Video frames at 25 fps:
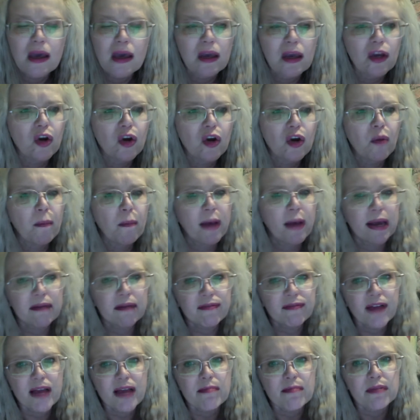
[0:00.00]
You know, my
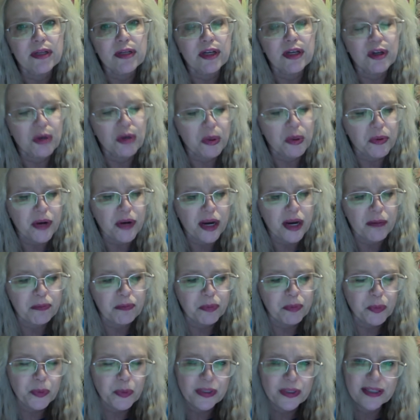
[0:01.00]
family growing up,
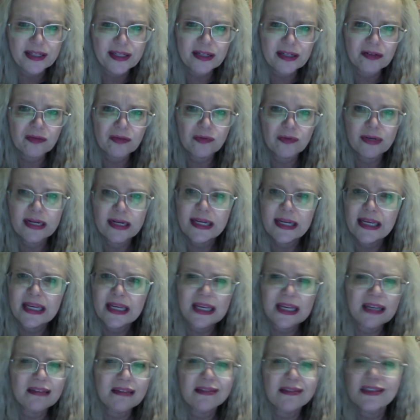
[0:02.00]
we didn't really
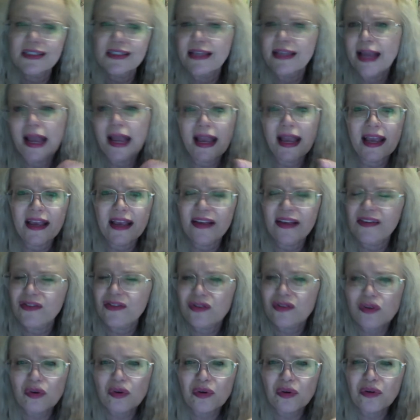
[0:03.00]
eat steaks
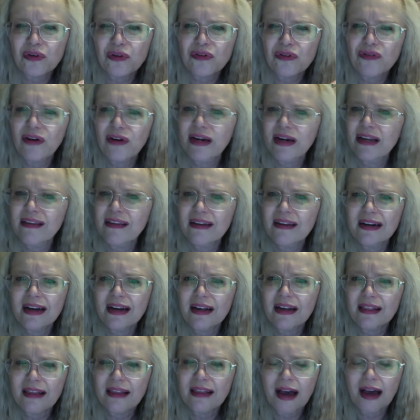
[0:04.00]
or anything
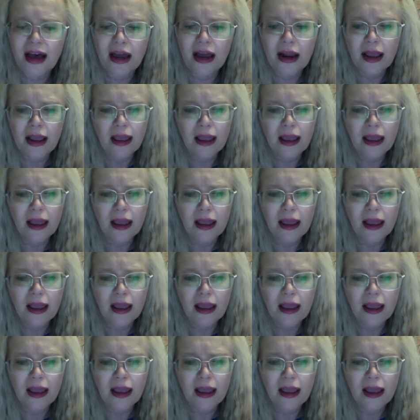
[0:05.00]
like that.